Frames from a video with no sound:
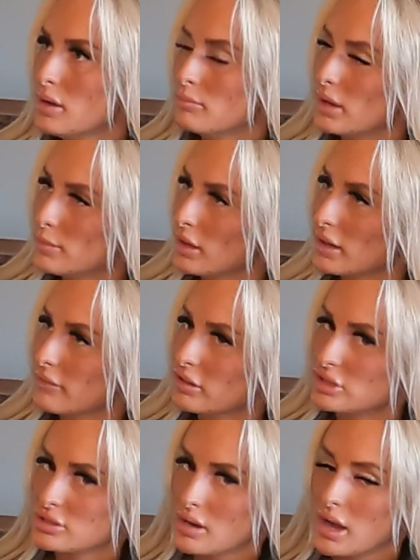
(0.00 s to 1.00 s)
maybe I'll give it a
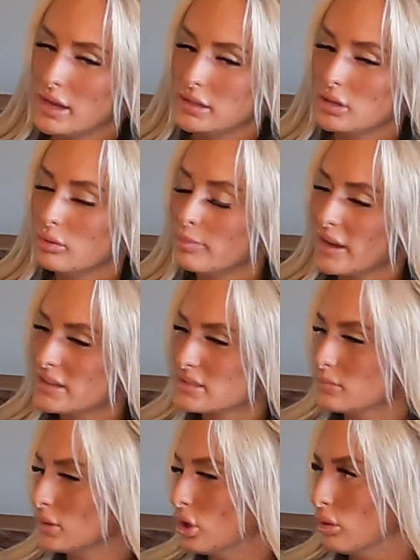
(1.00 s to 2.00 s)
try, you know, buy
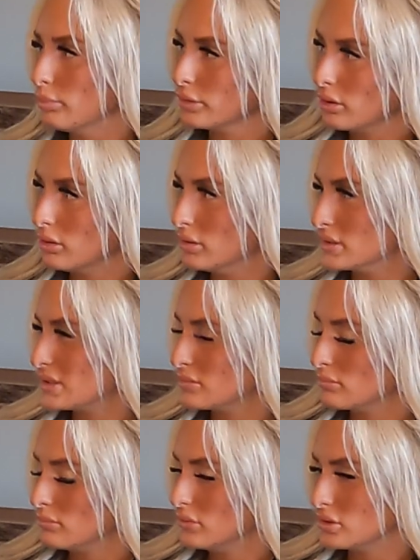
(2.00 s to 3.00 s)
some GoPros
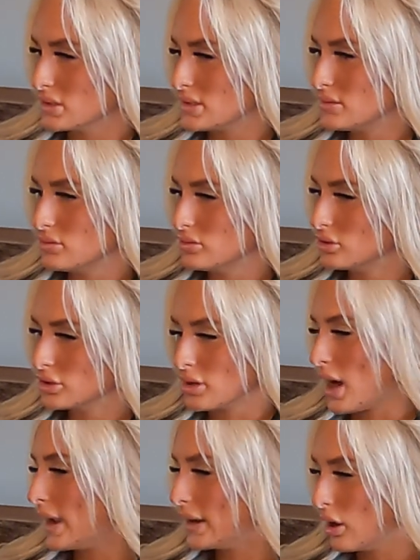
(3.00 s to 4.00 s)
and just
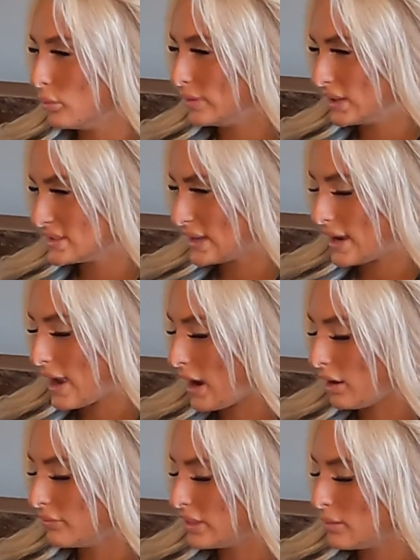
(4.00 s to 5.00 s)
try it out because I
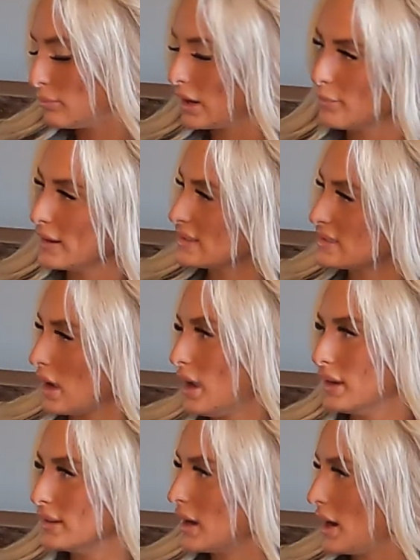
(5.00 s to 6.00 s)
have them by my
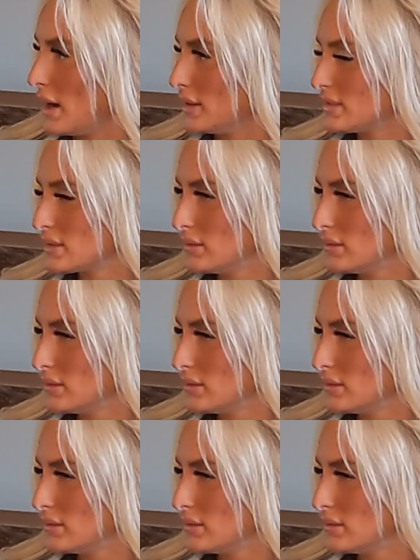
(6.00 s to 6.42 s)
side to ask,